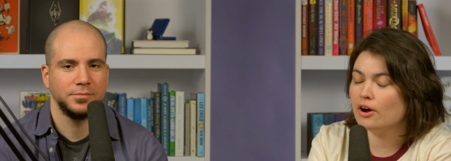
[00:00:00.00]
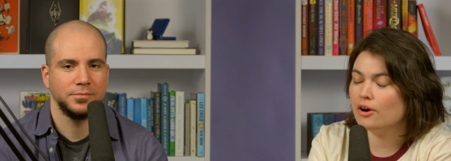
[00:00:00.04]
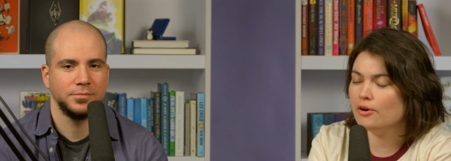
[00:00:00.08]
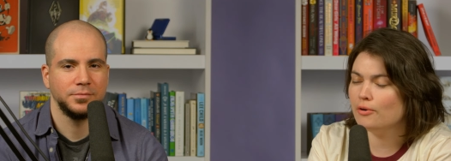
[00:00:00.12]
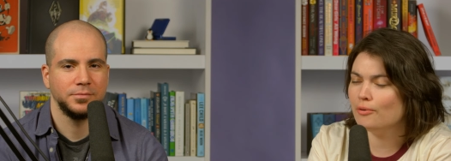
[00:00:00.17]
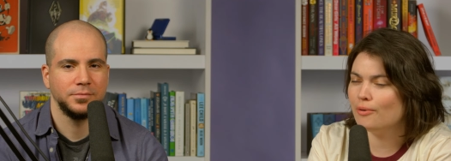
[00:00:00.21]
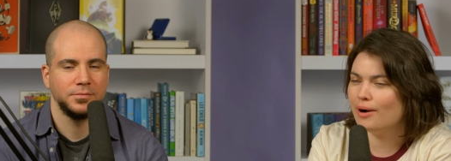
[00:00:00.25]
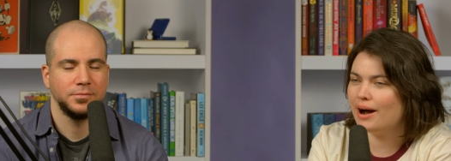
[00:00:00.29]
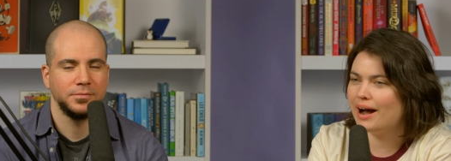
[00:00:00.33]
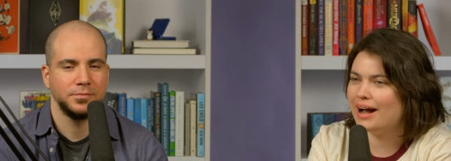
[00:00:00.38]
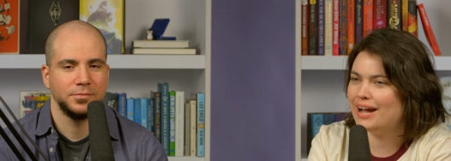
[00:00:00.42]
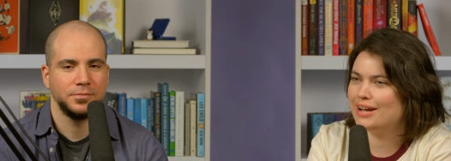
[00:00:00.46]

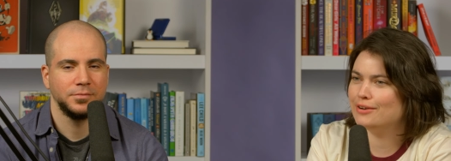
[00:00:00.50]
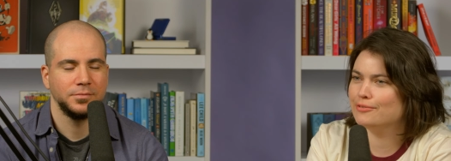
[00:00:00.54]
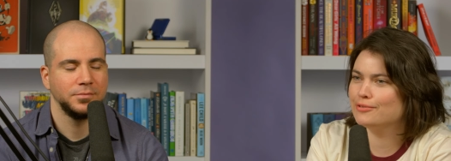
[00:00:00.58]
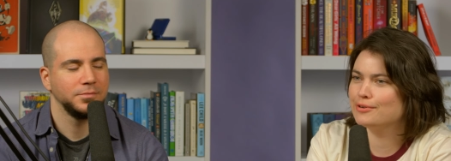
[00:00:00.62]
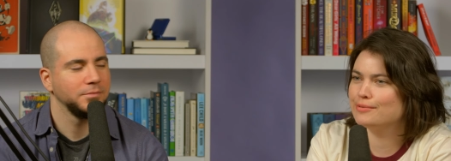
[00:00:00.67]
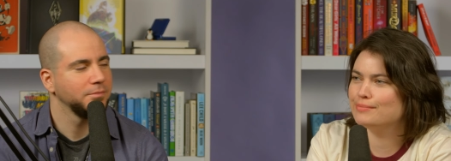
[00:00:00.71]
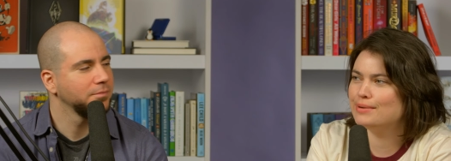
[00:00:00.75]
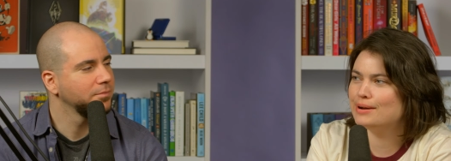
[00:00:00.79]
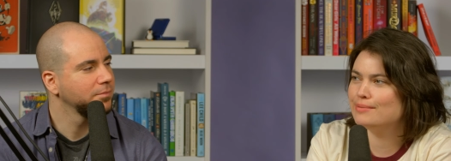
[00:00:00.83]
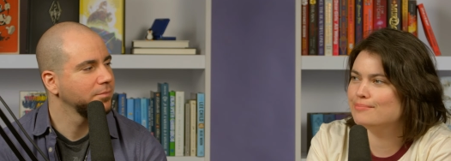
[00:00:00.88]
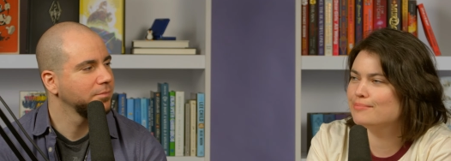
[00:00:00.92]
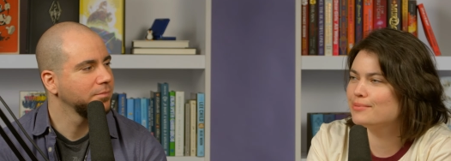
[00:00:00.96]
Speaker 1: oh, I
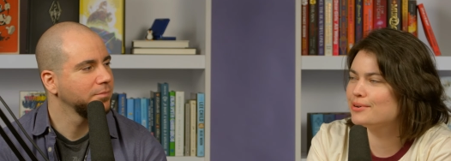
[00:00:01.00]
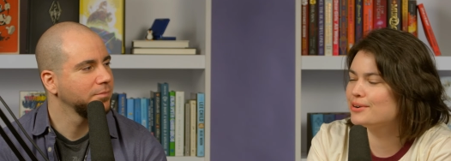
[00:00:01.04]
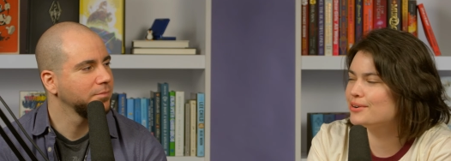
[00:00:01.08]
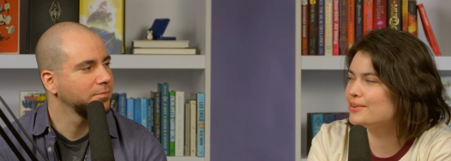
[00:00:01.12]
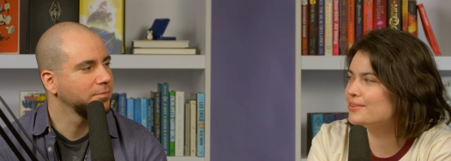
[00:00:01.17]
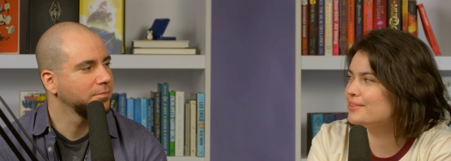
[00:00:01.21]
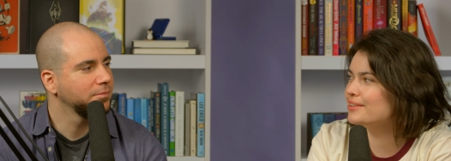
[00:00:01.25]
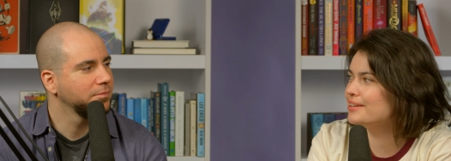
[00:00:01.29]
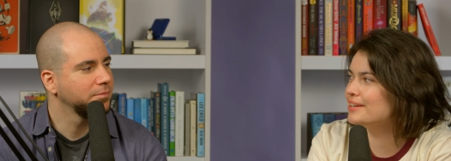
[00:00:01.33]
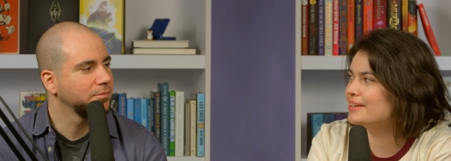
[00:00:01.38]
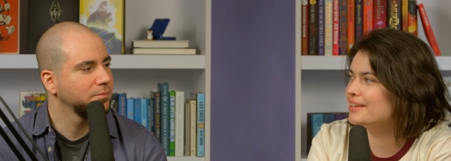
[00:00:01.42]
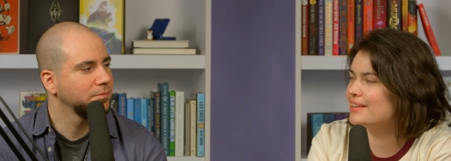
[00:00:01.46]

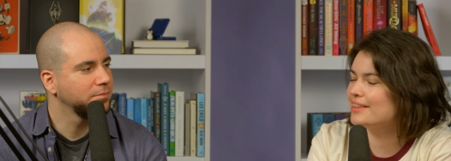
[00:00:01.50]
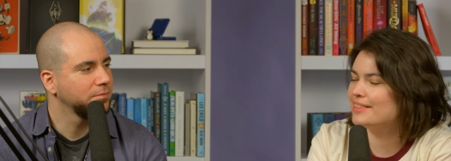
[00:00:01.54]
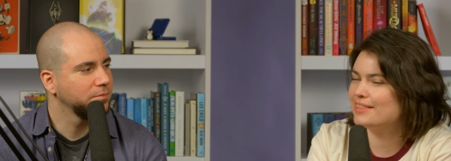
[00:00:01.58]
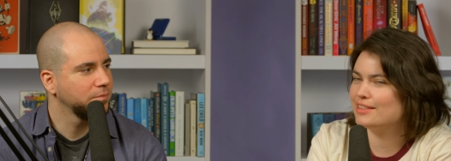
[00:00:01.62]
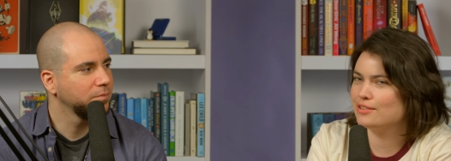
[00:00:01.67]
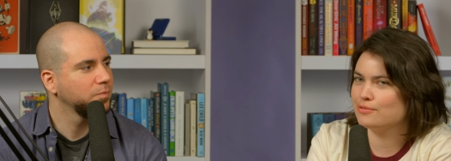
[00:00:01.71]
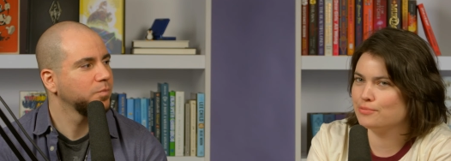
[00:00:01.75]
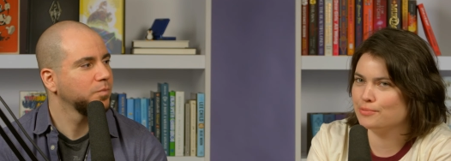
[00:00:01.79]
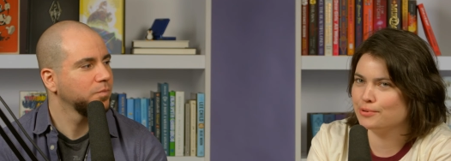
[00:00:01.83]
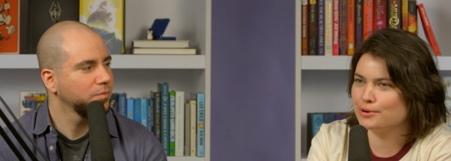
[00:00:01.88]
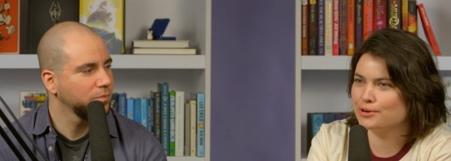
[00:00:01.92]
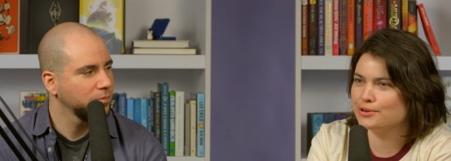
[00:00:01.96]
remember like
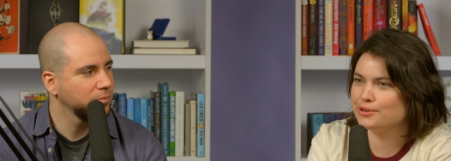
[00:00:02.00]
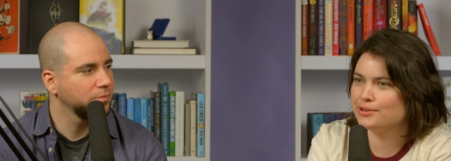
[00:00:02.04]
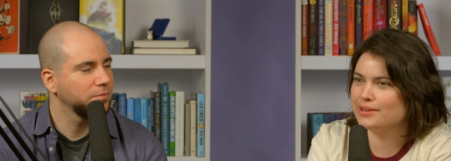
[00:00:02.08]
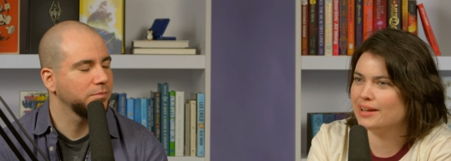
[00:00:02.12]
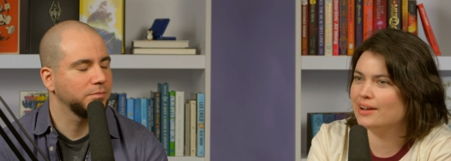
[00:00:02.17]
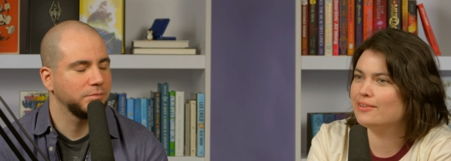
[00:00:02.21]
this world.